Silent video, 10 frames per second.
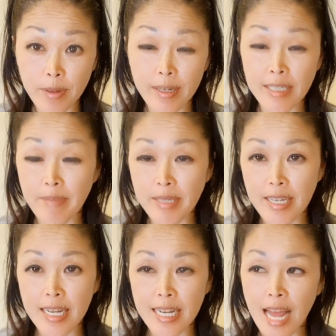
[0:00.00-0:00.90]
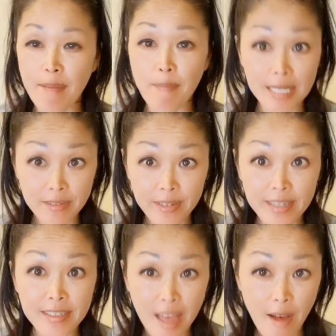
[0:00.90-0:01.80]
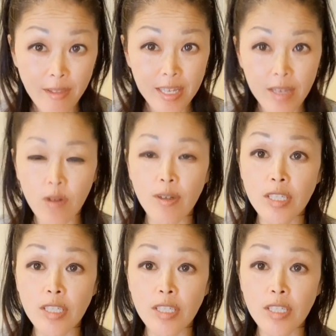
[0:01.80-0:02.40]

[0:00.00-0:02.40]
especially like Pacific Sauri or